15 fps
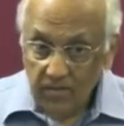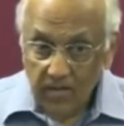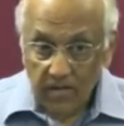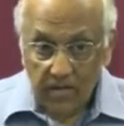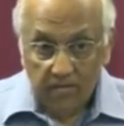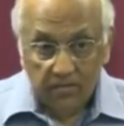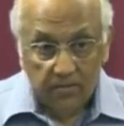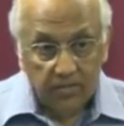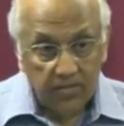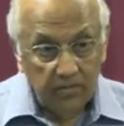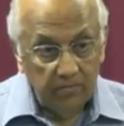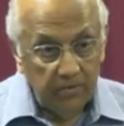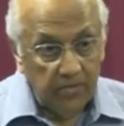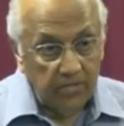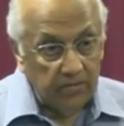they've never seen a
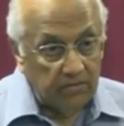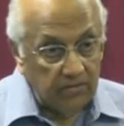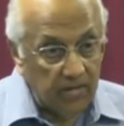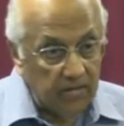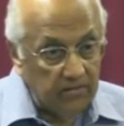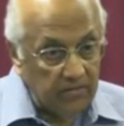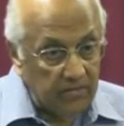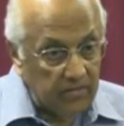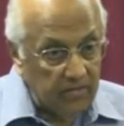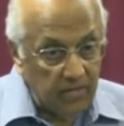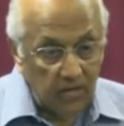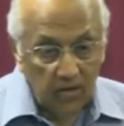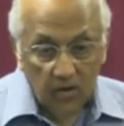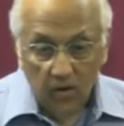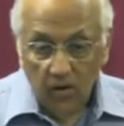picture of an elephant,
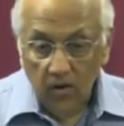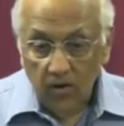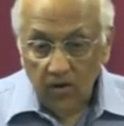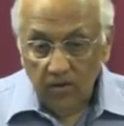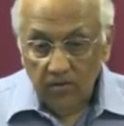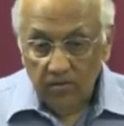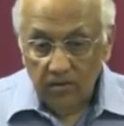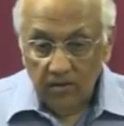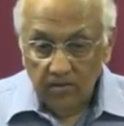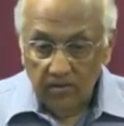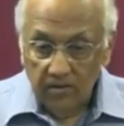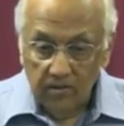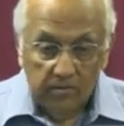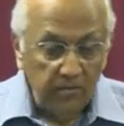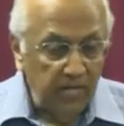they'll all draw it
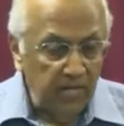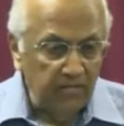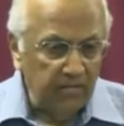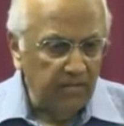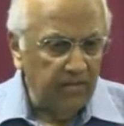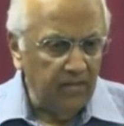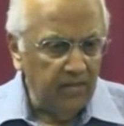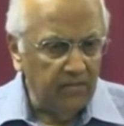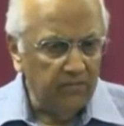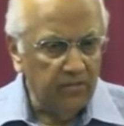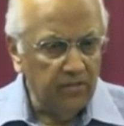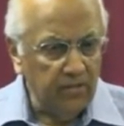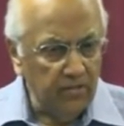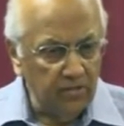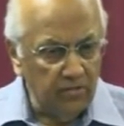wrong. Nobody will ever think of
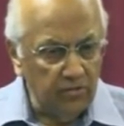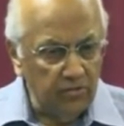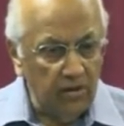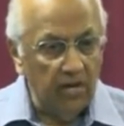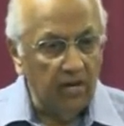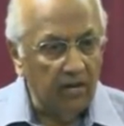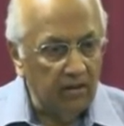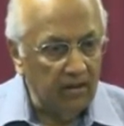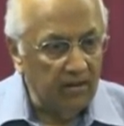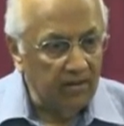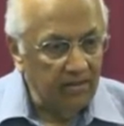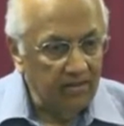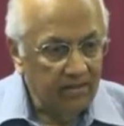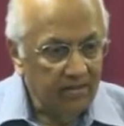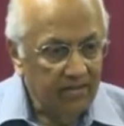drawing a trunk,
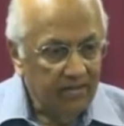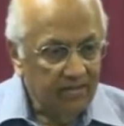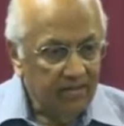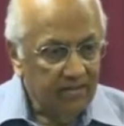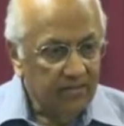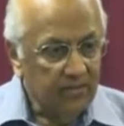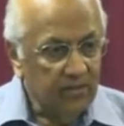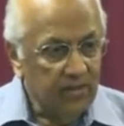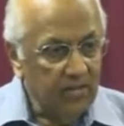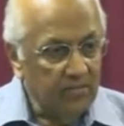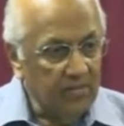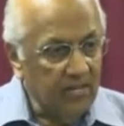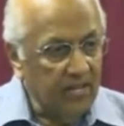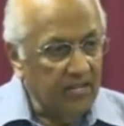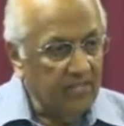because no
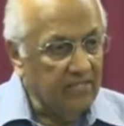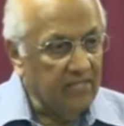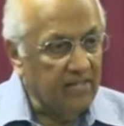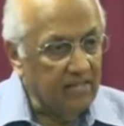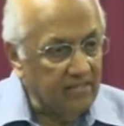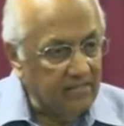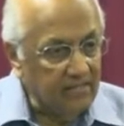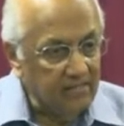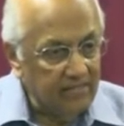animal has that.